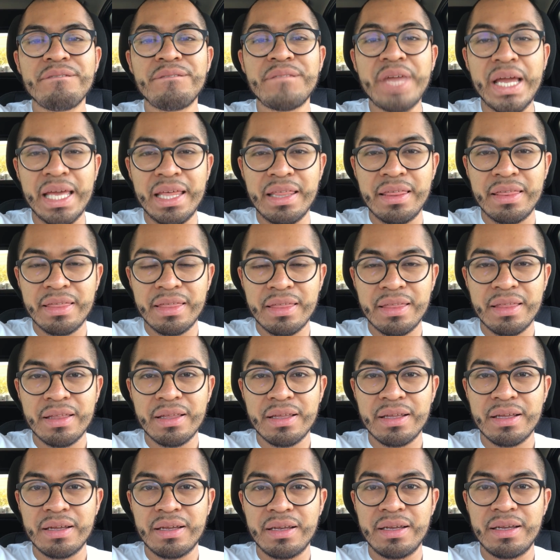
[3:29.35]
faith
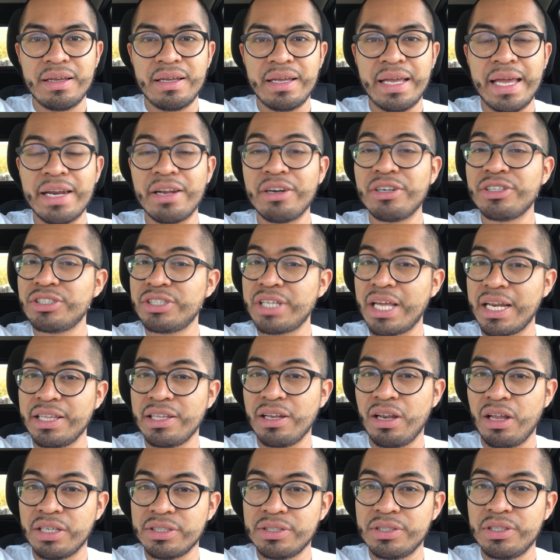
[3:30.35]
and understanding
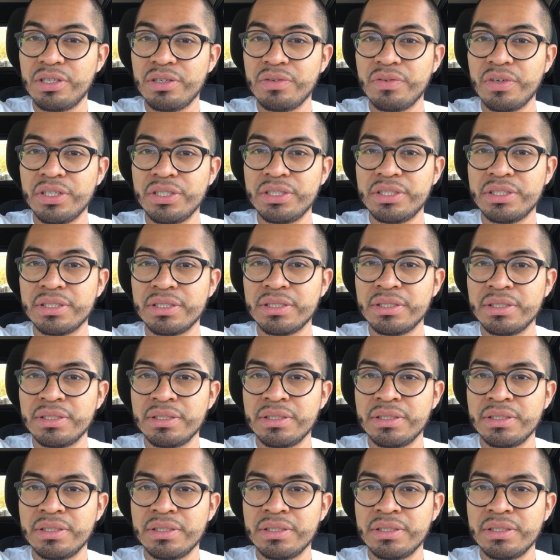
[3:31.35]
the laws of the universe